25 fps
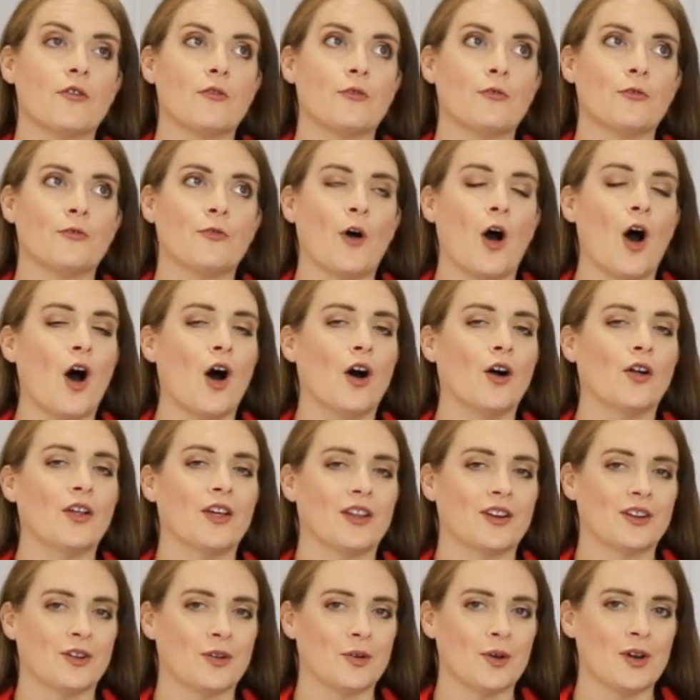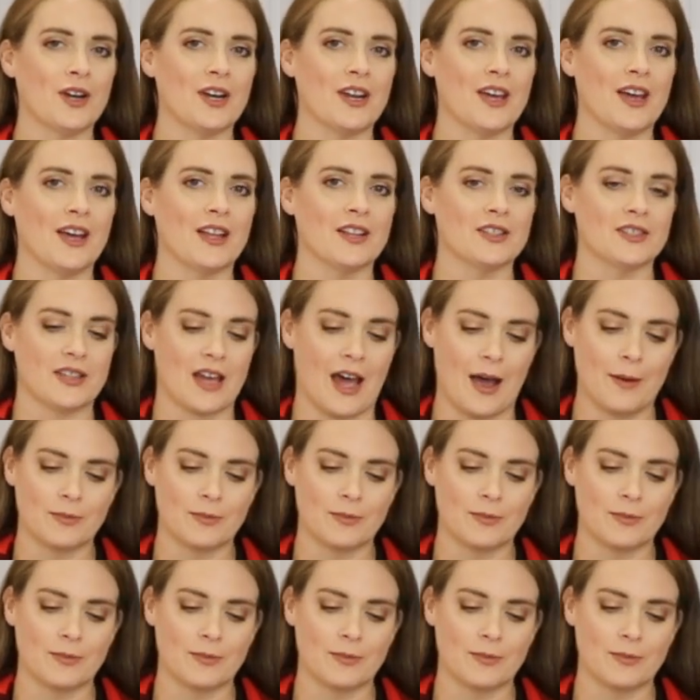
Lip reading: fall ingredients.